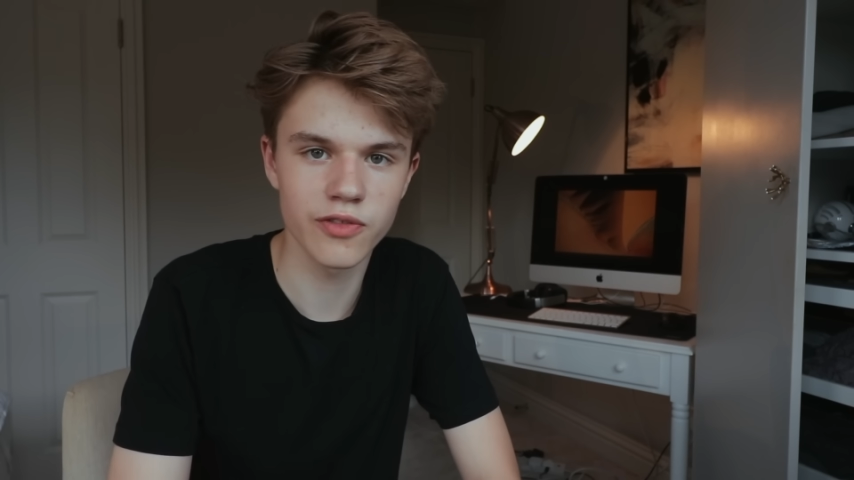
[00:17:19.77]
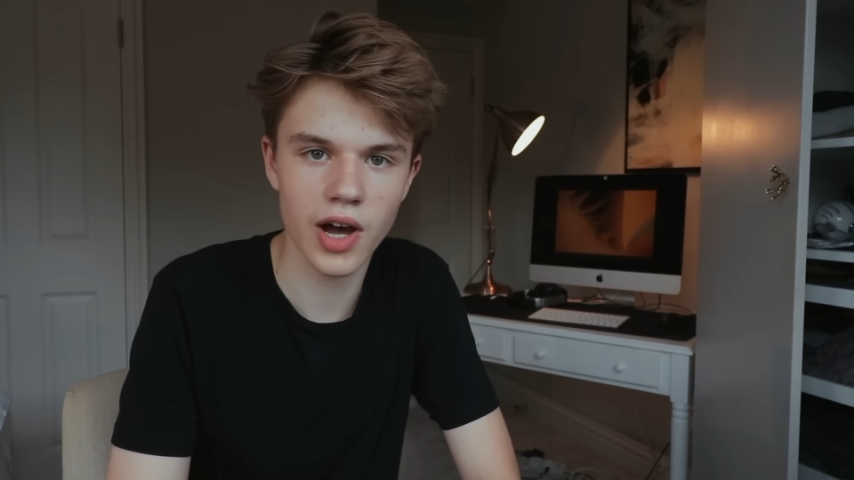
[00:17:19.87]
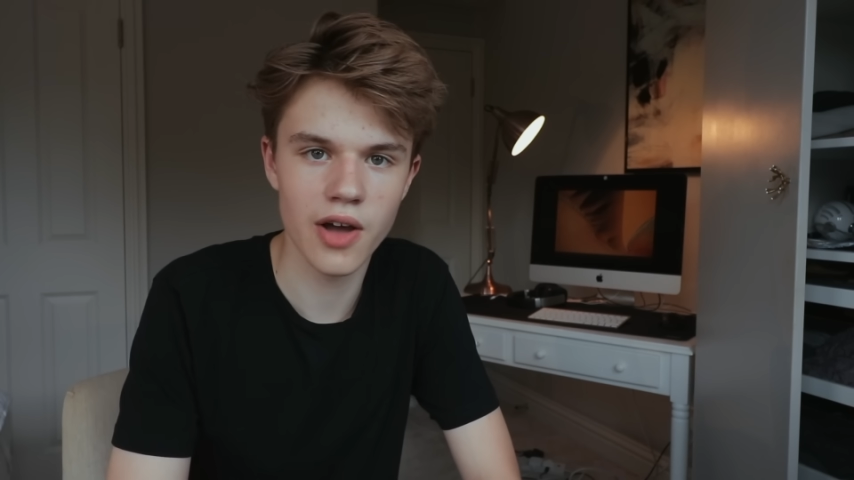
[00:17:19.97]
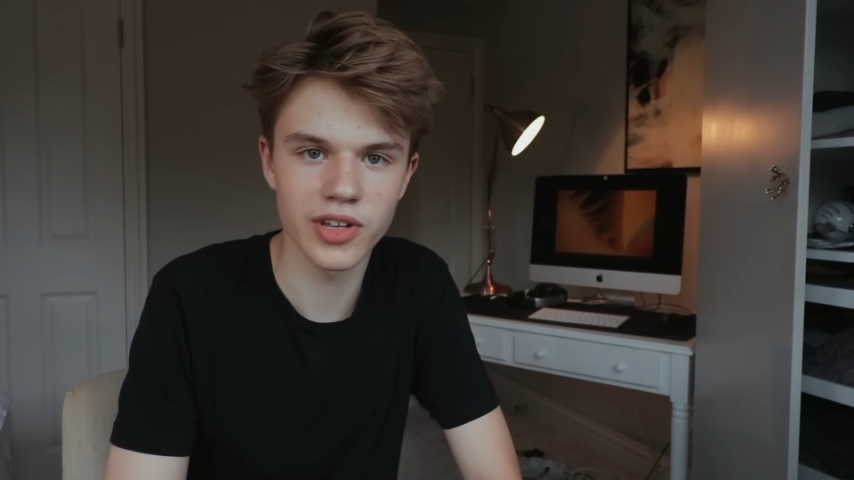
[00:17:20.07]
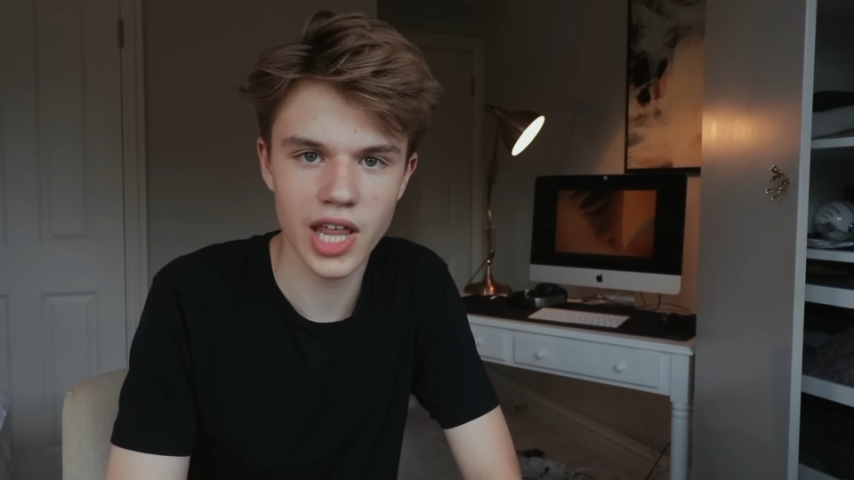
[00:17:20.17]

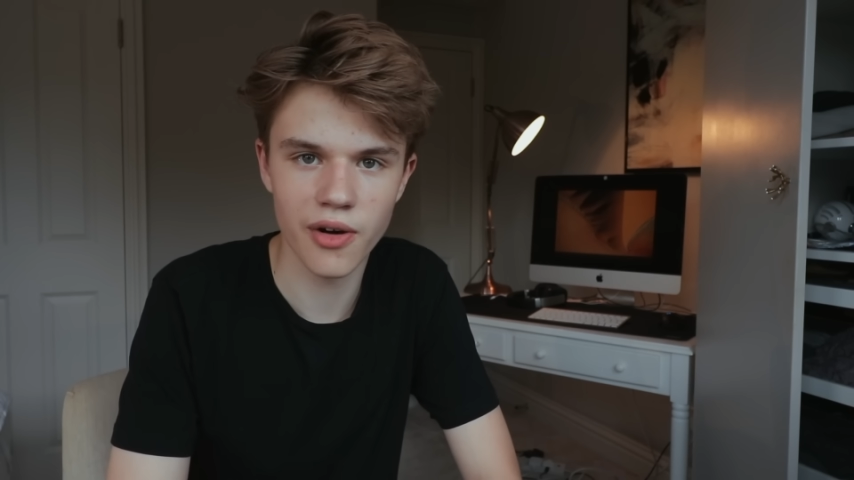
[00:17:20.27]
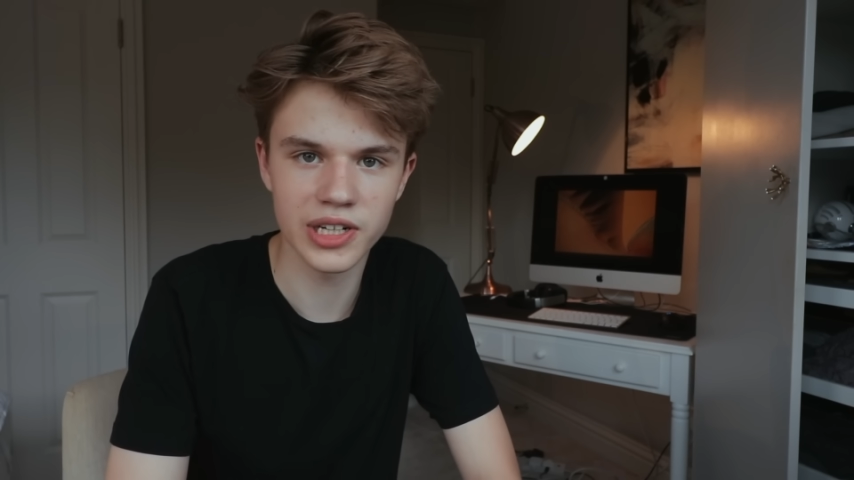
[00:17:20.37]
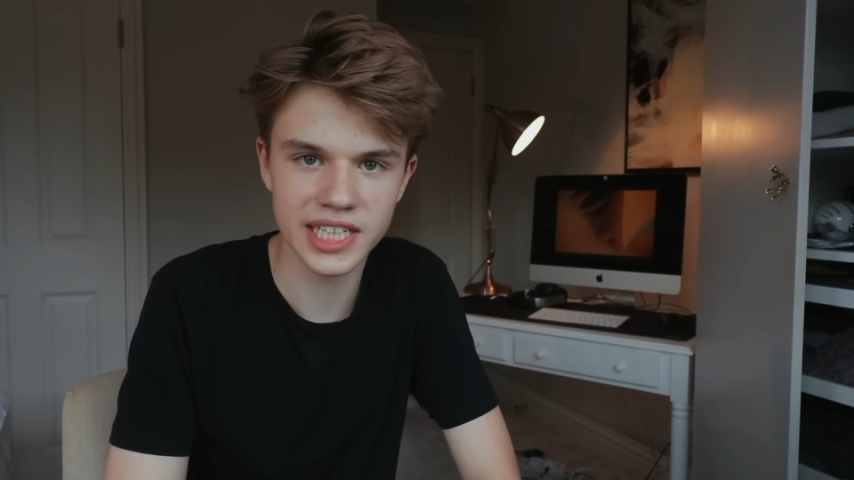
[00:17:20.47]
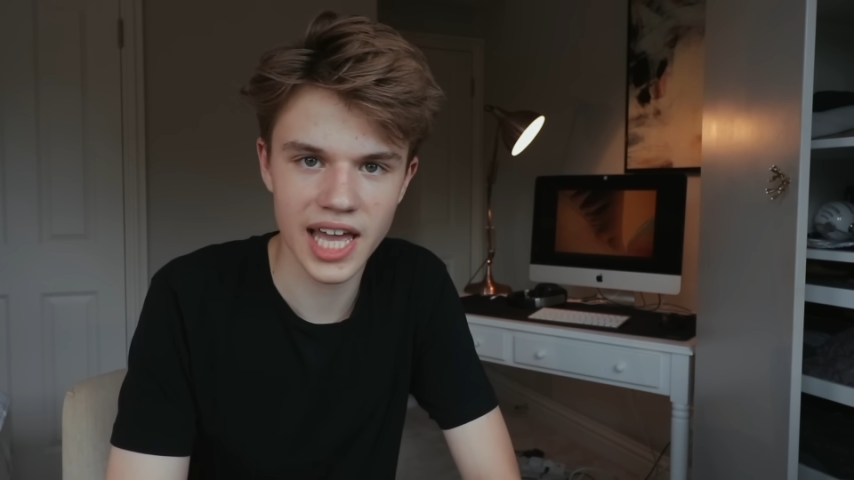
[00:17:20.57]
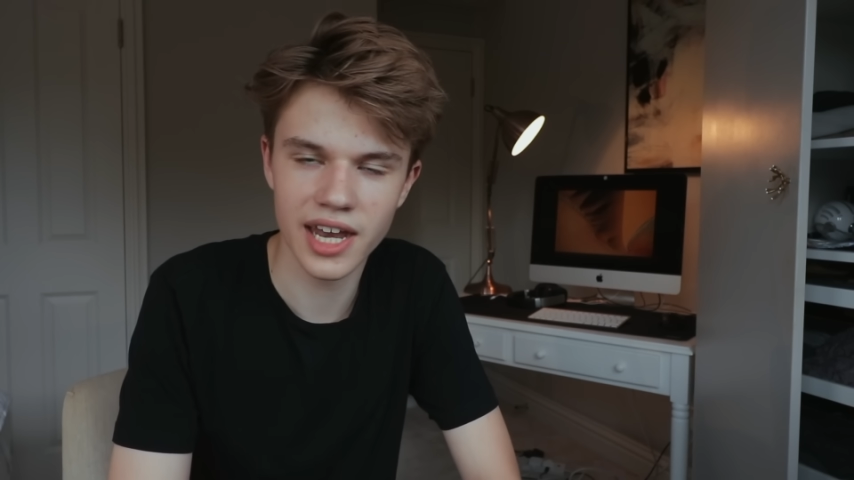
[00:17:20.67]
Fiverr now and
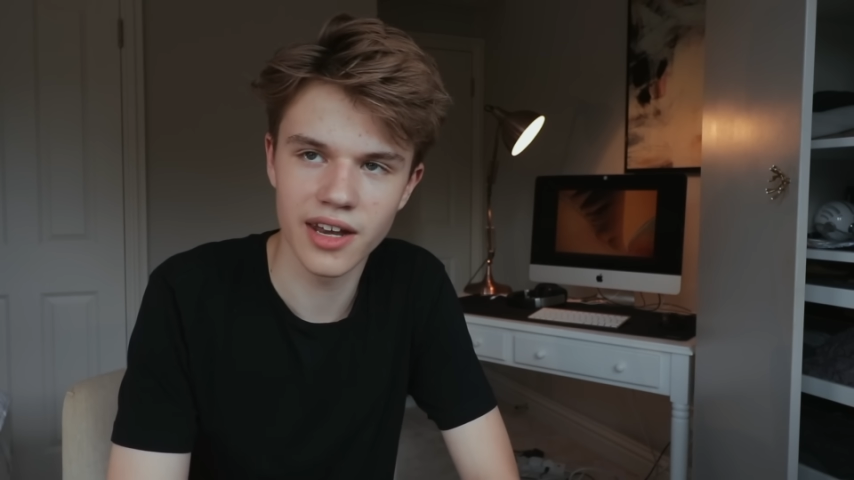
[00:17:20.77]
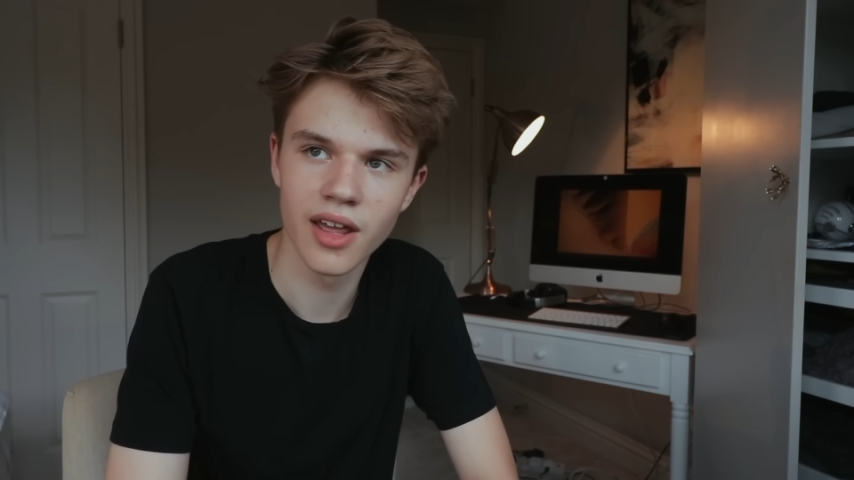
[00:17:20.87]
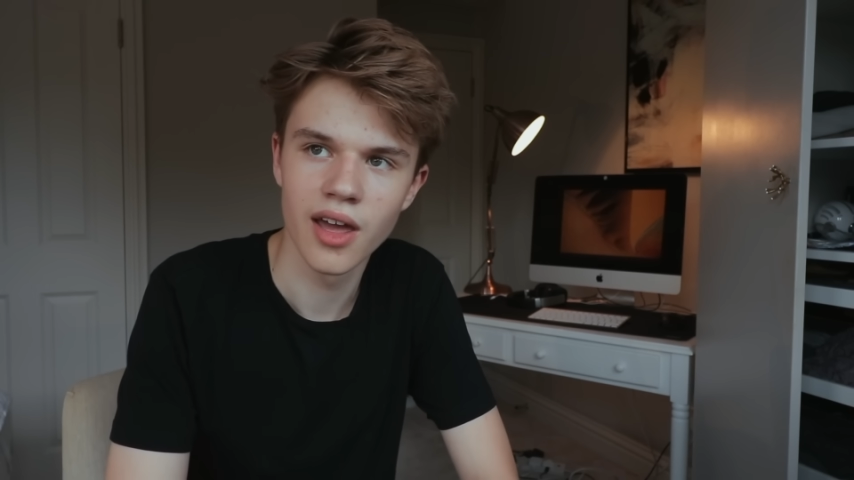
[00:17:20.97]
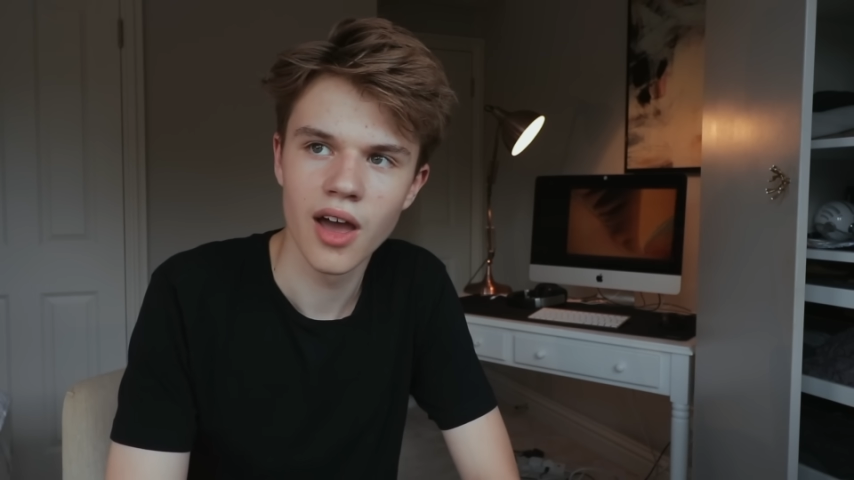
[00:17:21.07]
again.